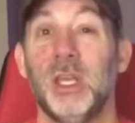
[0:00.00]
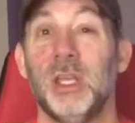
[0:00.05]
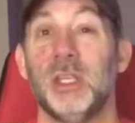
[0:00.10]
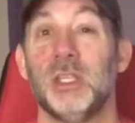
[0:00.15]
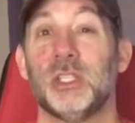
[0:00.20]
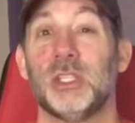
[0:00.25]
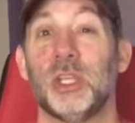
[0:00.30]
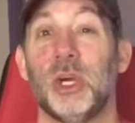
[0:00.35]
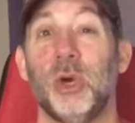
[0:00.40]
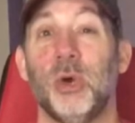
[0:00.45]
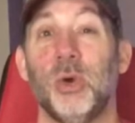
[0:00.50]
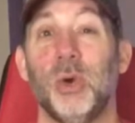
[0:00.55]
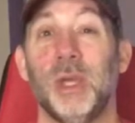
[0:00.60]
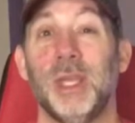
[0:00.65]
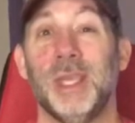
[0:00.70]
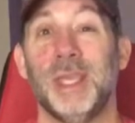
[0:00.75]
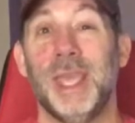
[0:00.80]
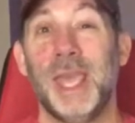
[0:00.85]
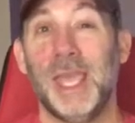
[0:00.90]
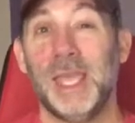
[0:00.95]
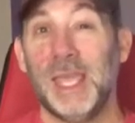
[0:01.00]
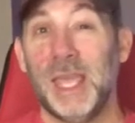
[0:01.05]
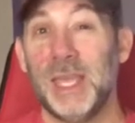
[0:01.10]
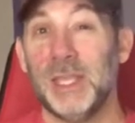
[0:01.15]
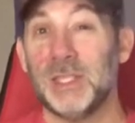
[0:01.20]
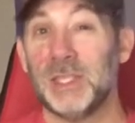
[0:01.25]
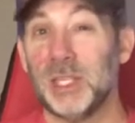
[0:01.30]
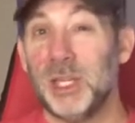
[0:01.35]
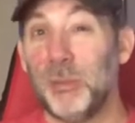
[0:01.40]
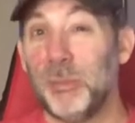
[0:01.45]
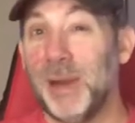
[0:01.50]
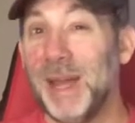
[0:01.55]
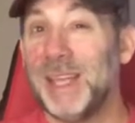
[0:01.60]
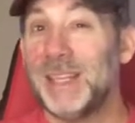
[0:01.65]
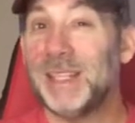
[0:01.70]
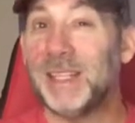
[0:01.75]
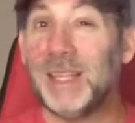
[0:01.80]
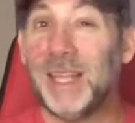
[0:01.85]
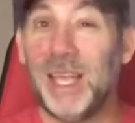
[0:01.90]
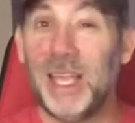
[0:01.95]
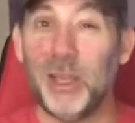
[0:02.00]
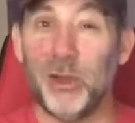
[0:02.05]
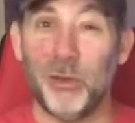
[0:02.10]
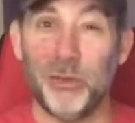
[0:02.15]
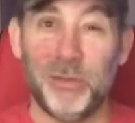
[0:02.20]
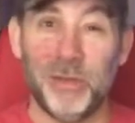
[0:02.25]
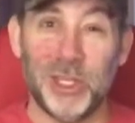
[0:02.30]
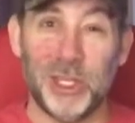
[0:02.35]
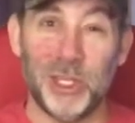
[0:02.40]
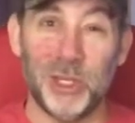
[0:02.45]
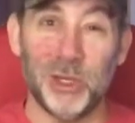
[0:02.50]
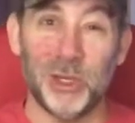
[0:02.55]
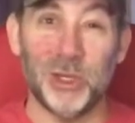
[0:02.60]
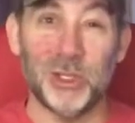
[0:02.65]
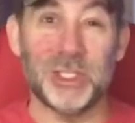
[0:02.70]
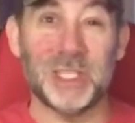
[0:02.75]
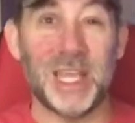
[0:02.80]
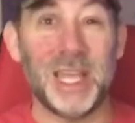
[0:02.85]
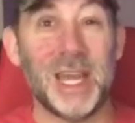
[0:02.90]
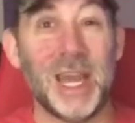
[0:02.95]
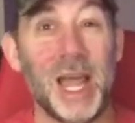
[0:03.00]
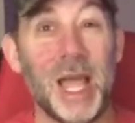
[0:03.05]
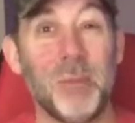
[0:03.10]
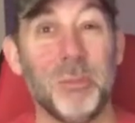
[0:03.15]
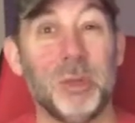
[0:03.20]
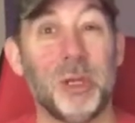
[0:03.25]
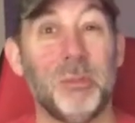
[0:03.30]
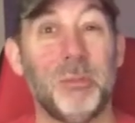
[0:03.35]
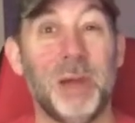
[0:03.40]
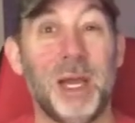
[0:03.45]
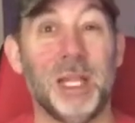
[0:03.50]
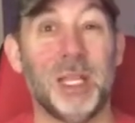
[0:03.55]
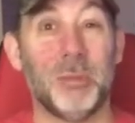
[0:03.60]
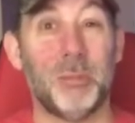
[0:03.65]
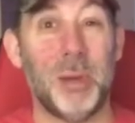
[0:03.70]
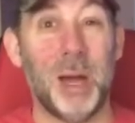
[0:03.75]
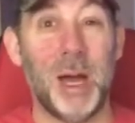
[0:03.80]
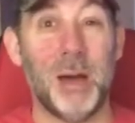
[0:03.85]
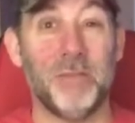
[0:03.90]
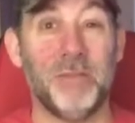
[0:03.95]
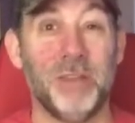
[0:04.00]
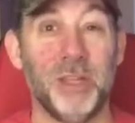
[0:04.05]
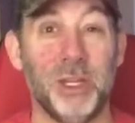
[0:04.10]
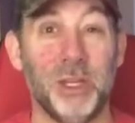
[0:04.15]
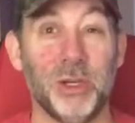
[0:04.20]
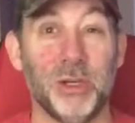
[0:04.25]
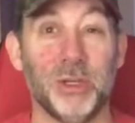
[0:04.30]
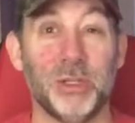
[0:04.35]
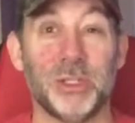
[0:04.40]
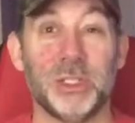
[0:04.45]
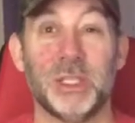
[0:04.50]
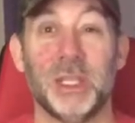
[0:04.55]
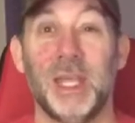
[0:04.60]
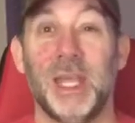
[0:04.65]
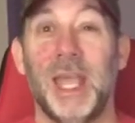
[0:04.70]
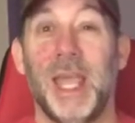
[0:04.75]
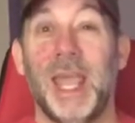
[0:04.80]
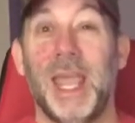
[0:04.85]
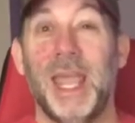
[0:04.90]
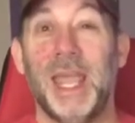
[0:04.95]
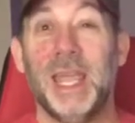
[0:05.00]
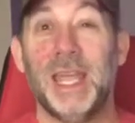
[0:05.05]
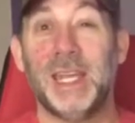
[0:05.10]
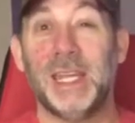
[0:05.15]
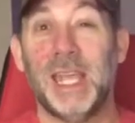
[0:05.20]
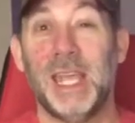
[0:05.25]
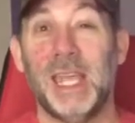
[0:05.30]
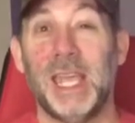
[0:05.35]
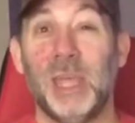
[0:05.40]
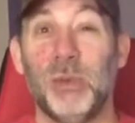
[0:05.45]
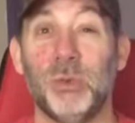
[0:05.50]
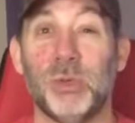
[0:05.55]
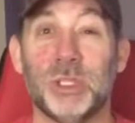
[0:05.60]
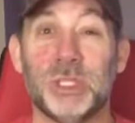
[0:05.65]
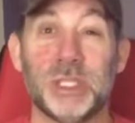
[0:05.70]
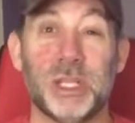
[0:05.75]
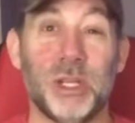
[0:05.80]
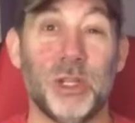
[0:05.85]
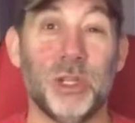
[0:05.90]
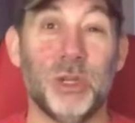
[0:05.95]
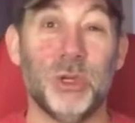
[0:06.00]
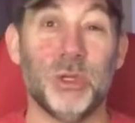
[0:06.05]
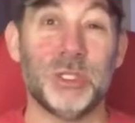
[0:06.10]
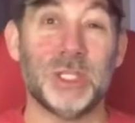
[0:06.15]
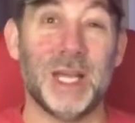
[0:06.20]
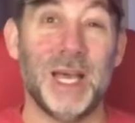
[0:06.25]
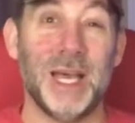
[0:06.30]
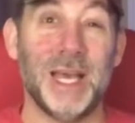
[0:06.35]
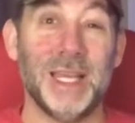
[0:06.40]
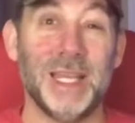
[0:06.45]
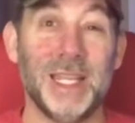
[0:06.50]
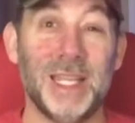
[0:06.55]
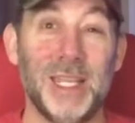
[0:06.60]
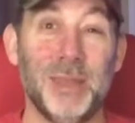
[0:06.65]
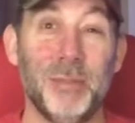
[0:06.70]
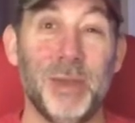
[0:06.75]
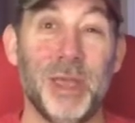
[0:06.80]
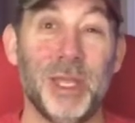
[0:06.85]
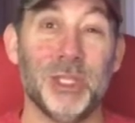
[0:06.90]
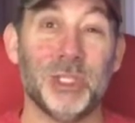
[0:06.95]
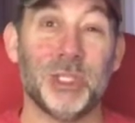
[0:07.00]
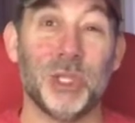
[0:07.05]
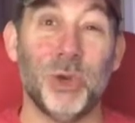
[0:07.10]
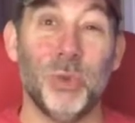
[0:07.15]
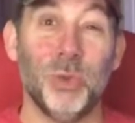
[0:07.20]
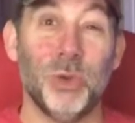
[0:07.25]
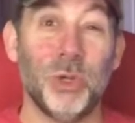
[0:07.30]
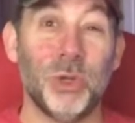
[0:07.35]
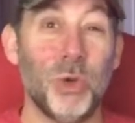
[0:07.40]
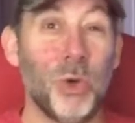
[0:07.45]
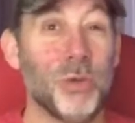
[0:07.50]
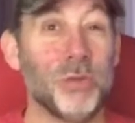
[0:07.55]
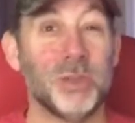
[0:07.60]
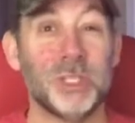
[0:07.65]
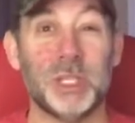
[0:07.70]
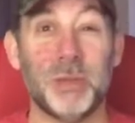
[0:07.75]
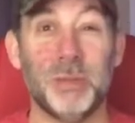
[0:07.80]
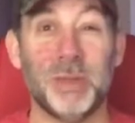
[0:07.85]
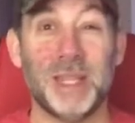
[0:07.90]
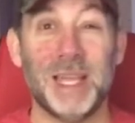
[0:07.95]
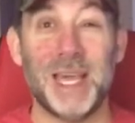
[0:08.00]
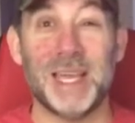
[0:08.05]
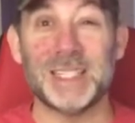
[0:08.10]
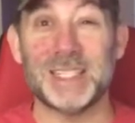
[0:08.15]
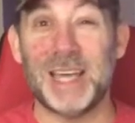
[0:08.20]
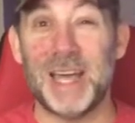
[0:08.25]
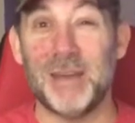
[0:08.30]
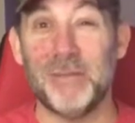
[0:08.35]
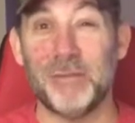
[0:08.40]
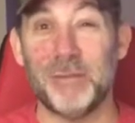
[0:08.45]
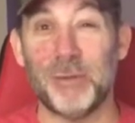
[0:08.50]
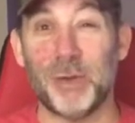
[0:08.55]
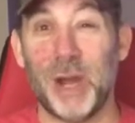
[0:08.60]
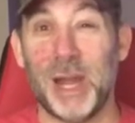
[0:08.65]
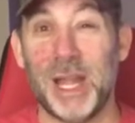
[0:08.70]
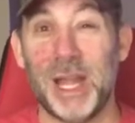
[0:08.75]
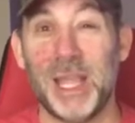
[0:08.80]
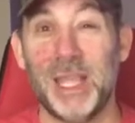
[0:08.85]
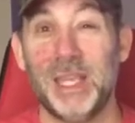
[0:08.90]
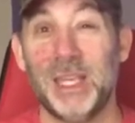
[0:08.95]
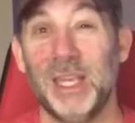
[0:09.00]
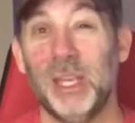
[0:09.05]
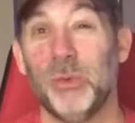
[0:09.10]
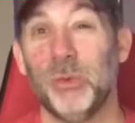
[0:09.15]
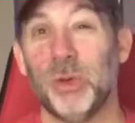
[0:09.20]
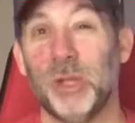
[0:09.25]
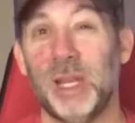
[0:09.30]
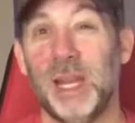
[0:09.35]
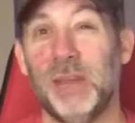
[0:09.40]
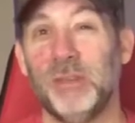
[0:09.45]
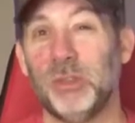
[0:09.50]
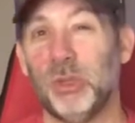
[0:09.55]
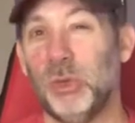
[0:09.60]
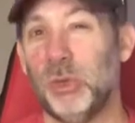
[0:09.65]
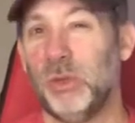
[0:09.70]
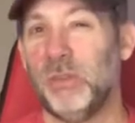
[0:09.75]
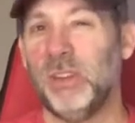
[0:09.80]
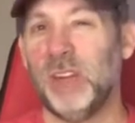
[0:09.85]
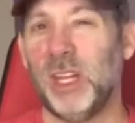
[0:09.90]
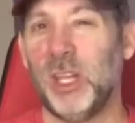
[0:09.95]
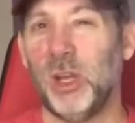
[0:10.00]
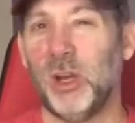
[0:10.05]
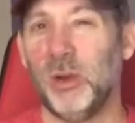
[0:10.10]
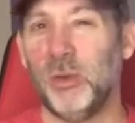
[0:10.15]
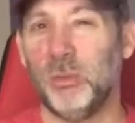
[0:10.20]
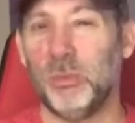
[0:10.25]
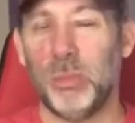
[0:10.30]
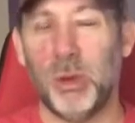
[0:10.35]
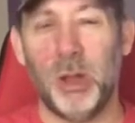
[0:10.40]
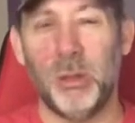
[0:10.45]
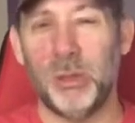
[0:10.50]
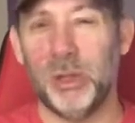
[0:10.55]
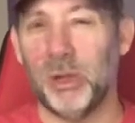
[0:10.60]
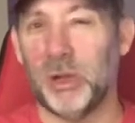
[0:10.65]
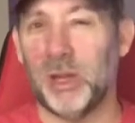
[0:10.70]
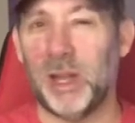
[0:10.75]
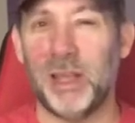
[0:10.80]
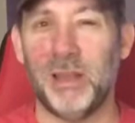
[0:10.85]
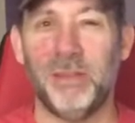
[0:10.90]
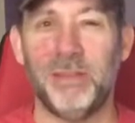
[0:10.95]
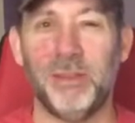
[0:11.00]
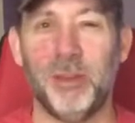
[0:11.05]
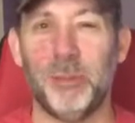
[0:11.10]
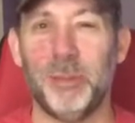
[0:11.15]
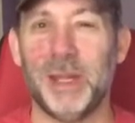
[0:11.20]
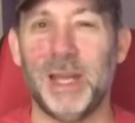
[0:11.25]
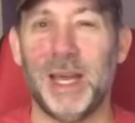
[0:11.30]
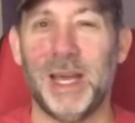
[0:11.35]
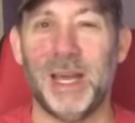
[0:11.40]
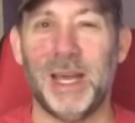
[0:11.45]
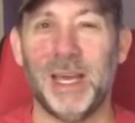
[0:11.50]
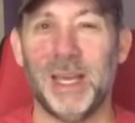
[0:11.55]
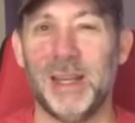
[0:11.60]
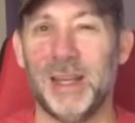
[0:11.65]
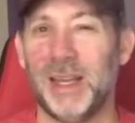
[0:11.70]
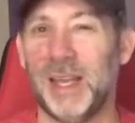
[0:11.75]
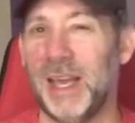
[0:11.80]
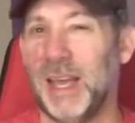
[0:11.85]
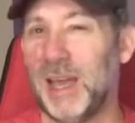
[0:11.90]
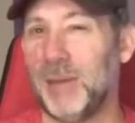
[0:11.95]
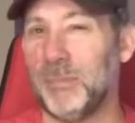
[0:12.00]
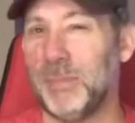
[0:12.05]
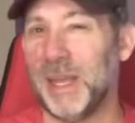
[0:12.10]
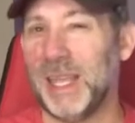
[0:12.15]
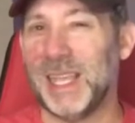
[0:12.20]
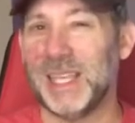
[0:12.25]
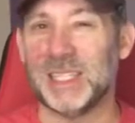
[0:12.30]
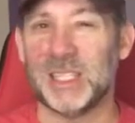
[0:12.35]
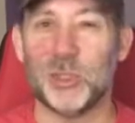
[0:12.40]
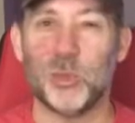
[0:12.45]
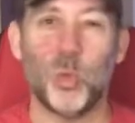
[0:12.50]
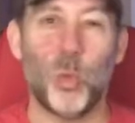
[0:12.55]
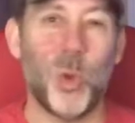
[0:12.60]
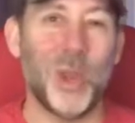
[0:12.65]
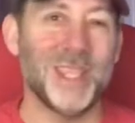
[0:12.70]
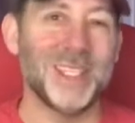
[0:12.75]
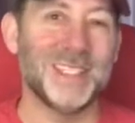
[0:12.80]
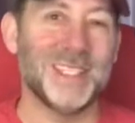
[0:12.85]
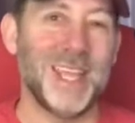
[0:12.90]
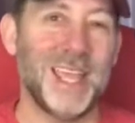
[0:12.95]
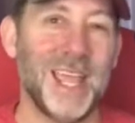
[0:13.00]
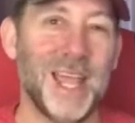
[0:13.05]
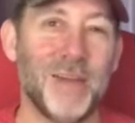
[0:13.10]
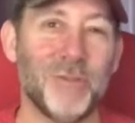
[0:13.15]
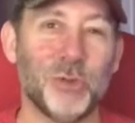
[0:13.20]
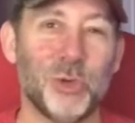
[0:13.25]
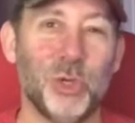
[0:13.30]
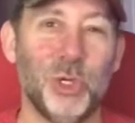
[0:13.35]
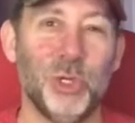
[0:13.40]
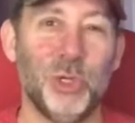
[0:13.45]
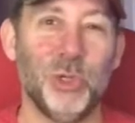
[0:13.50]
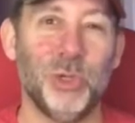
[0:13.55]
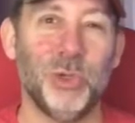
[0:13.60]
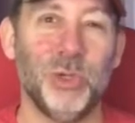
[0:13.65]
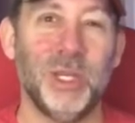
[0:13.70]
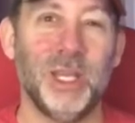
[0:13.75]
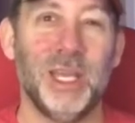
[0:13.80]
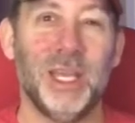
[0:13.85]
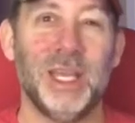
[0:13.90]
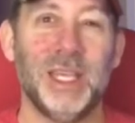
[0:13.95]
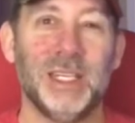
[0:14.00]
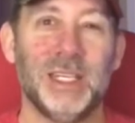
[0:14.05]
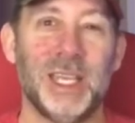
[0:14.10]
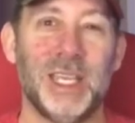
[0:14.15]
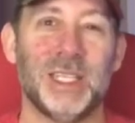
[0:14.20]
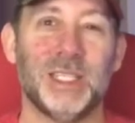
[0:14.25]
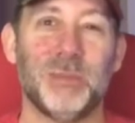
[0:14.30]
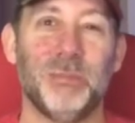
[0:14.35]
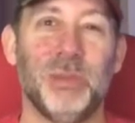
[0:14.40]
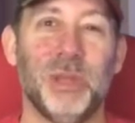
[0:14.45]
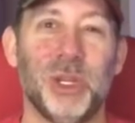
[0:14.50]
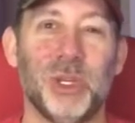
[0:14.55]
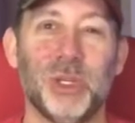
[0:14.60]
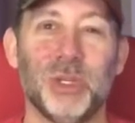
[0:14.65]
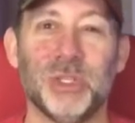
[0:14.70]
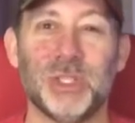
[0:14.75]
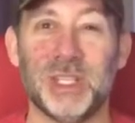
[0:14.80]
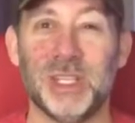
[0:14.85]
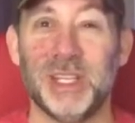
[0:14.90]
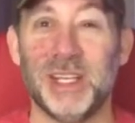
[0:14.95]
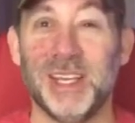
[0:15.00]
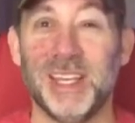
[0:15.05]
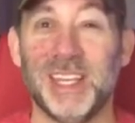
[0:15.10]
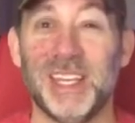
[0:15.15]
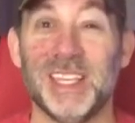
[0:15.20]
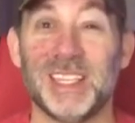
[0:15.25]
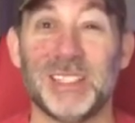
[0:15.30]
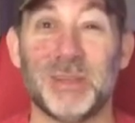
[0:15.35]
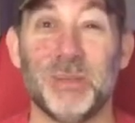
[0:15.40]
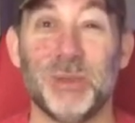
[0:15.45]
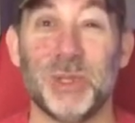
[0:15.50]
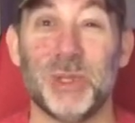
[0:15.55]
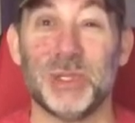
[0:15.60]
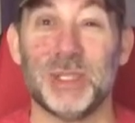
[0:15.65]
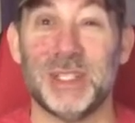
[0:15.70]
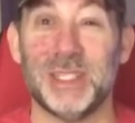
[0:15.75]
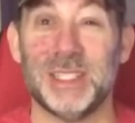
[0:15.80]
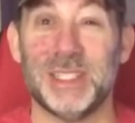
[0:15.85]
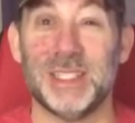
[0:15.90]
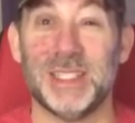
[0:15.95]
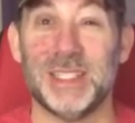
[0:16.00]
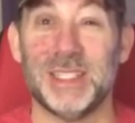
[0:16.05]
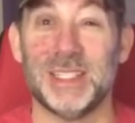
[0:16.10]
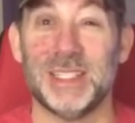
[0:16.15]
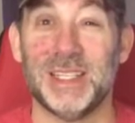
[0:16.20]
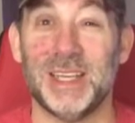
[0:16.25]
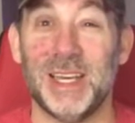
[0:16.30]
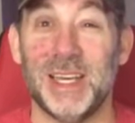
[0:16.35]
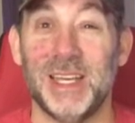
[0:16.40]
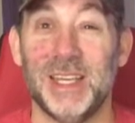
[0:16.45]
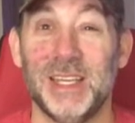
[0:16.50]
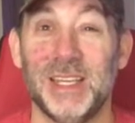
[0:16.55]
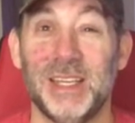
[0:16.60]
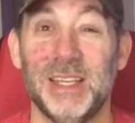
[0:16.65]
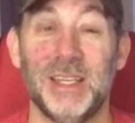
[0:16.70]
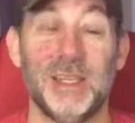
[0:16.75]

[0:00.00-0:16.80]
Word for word: So KK's going to buy the Lego figures, and I'm going to buy the Pop figures. And KK will sell those on eBay. So we'll go over some of that on Friday. We're going to have to do a video. Probably her and I will film it on, my guess is Wednesday afternoon. Take some pictures and get some of those listings done.